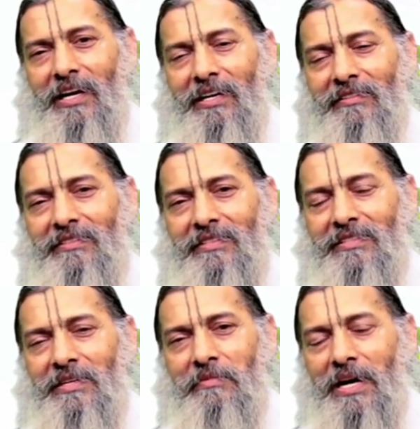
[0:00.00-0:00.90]
And this
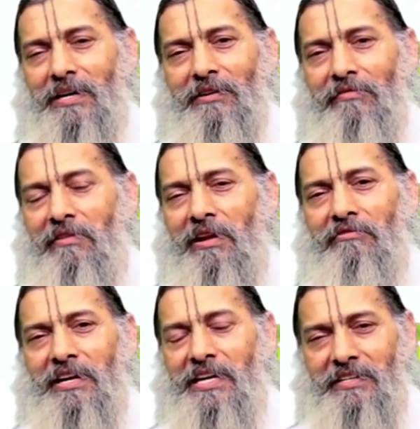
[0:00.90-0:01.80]
is some kind of
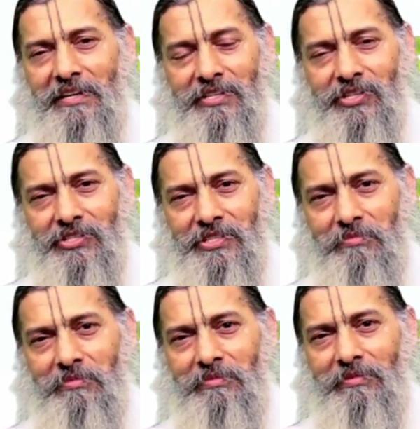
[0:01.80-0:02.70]
love-hate relationship,
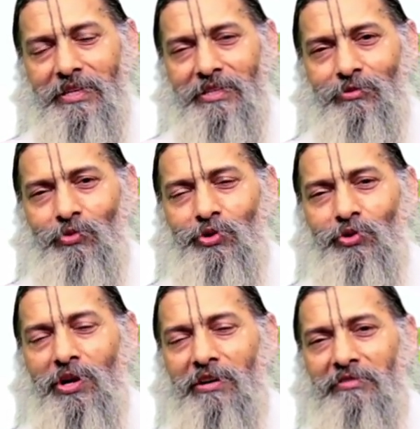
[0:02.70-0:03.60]
that you want
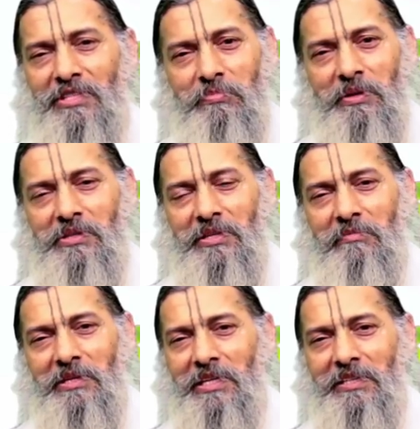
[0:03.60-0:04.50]
to love this person,
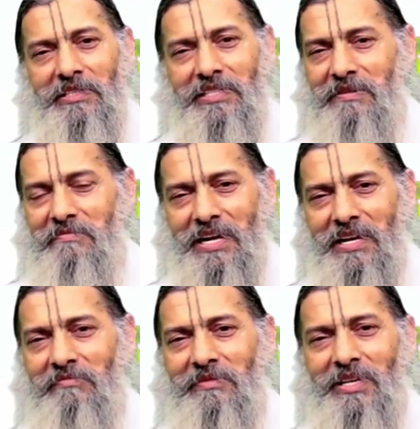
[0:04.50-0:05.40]
but at the same
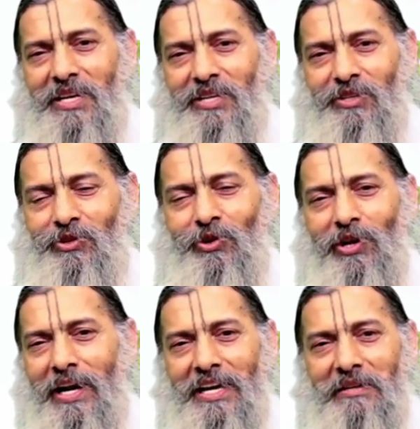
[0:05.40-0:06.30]
time you
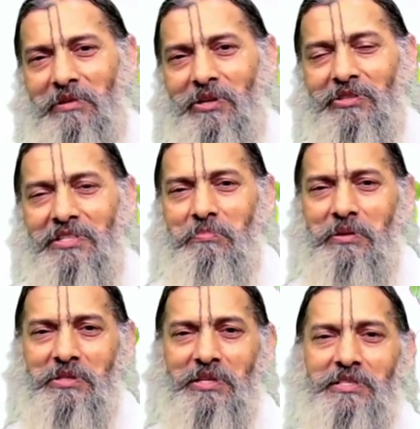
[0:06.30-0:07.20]
don't like, because this
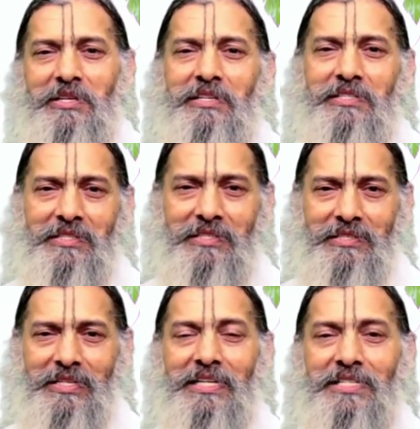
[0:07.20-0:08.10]
person is not
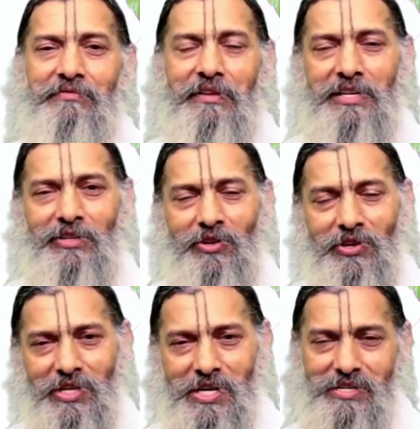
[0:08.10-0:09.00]
satisfying your
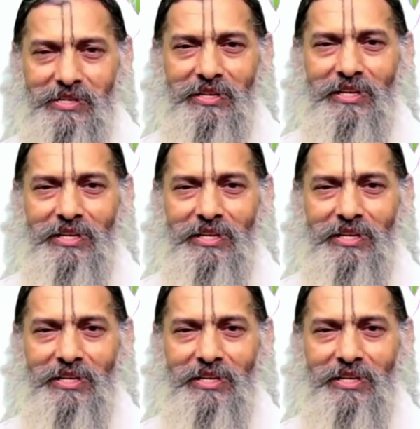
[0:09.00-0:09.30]
need.